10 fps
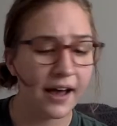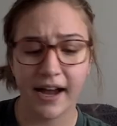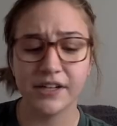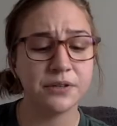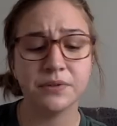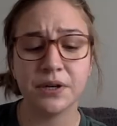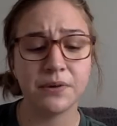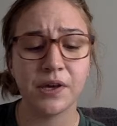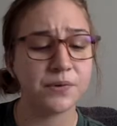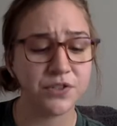I don't know
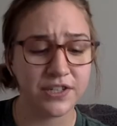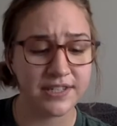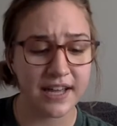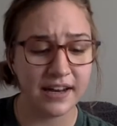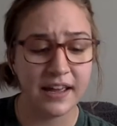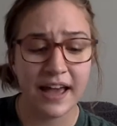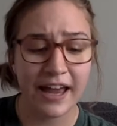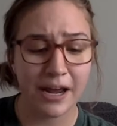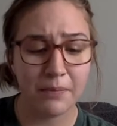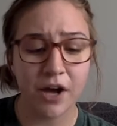you, she said,
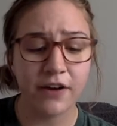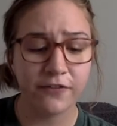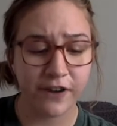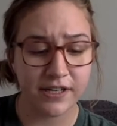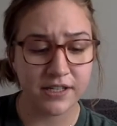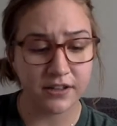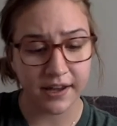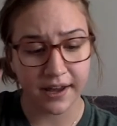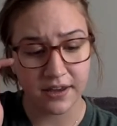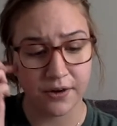and I'm not afraid to look
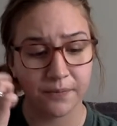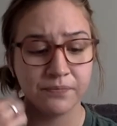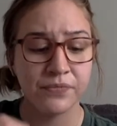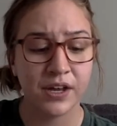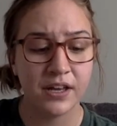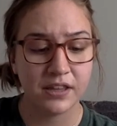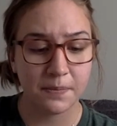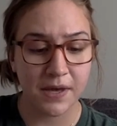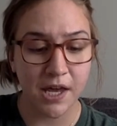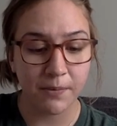at you. The
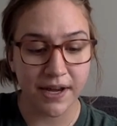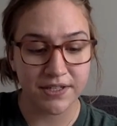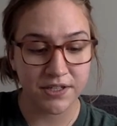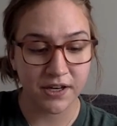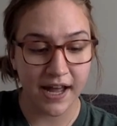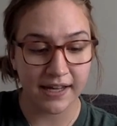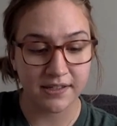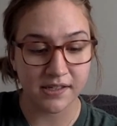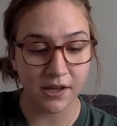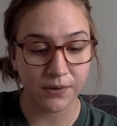pea raised her head
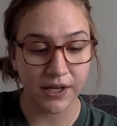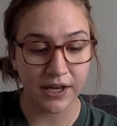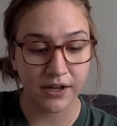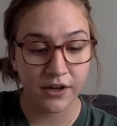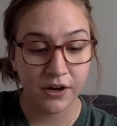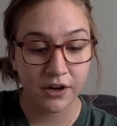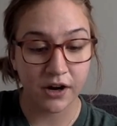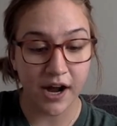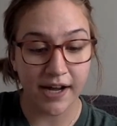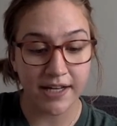slowly.
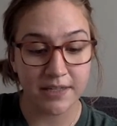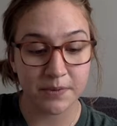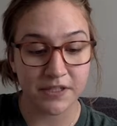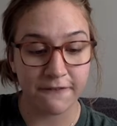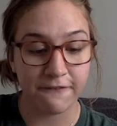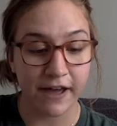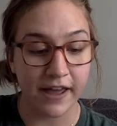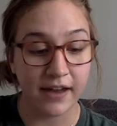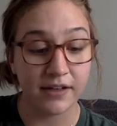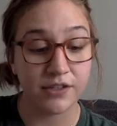Her eyes were
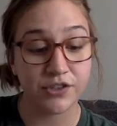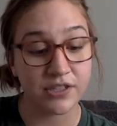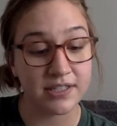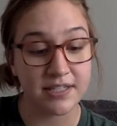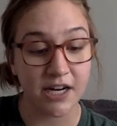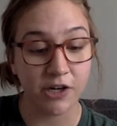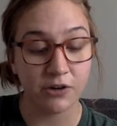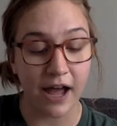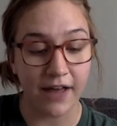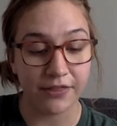defiant. She stared
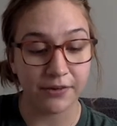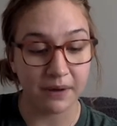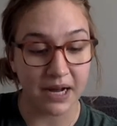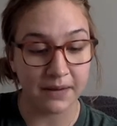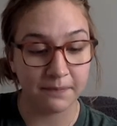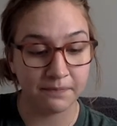at the rat.